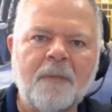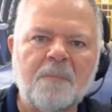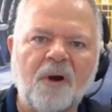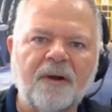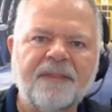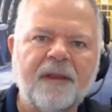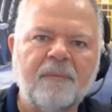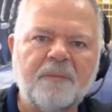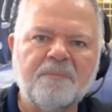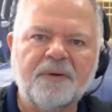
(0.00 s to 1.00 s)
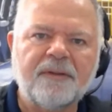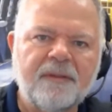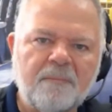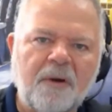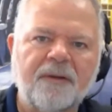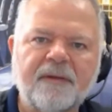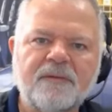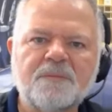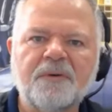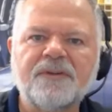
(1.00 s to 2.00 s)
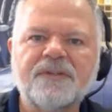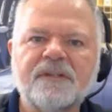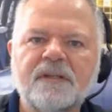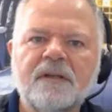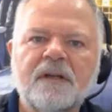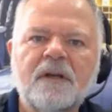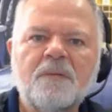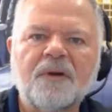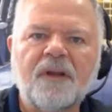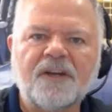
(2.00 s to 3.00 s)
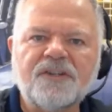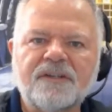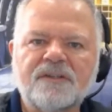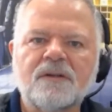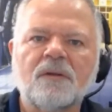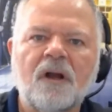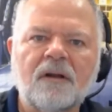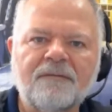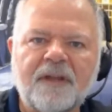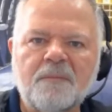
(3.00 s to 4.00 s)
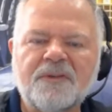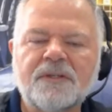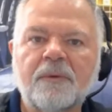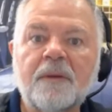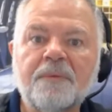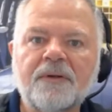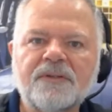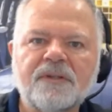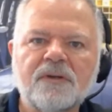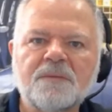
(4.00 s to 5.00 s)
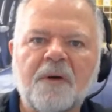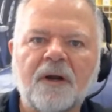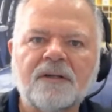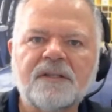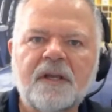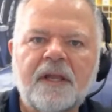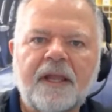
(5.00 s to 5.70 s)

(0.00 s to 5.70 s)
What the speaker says: the part that was produced in production is no longer available. So we produce those parts.